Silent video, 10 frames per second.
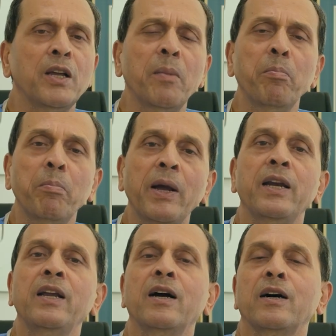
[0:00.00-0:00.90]
there are
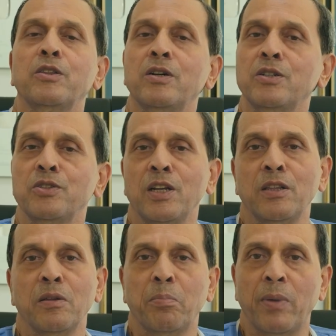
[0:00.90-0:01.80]
many others
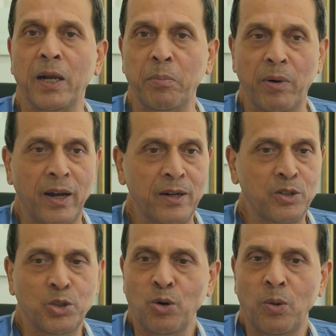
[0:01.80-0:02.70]
in the pipeline.
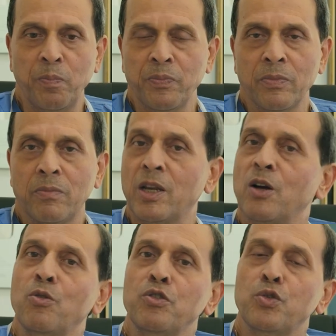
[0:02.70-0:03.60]
So there are
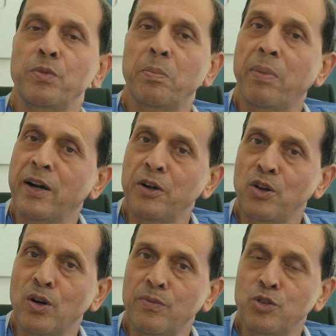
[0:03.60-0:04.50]
going to be plenty
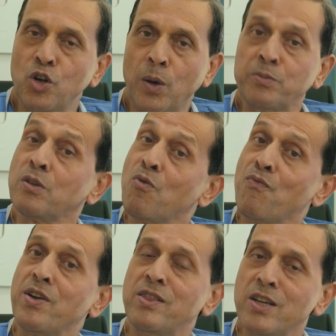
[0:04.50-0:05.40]
of jobs
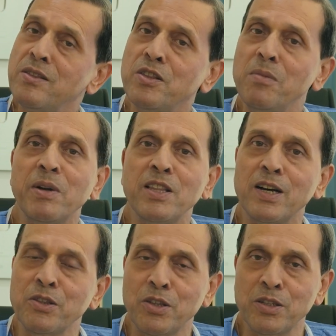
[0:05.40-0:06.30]
within the
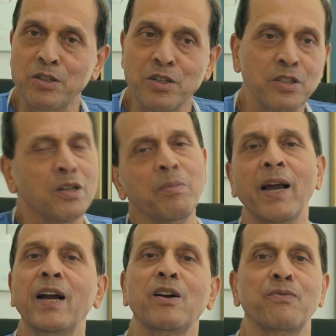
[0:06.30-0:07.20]
Medanta system
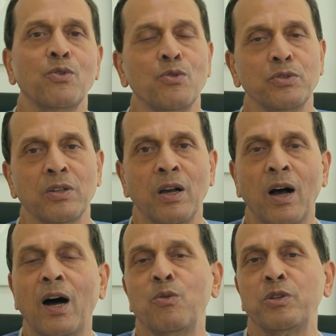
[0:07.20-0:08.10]
and of course
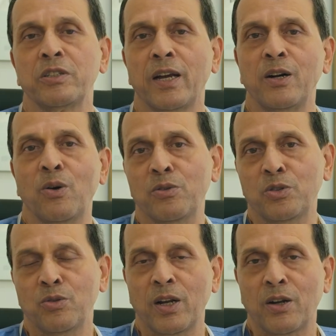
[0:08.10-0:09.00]
outside
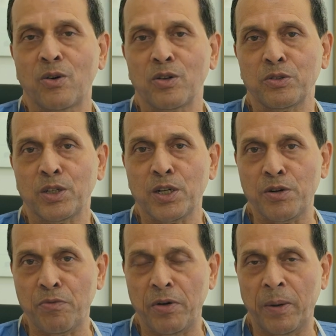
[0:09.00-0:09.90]
also across the
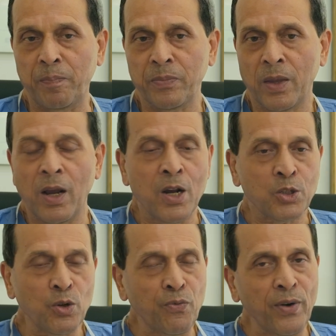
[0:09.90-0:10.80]
country.
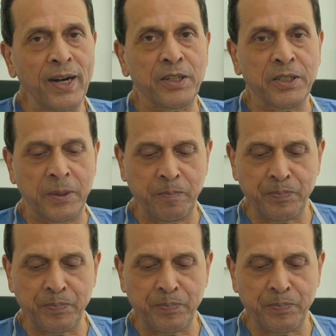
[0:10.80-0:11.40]
So friends,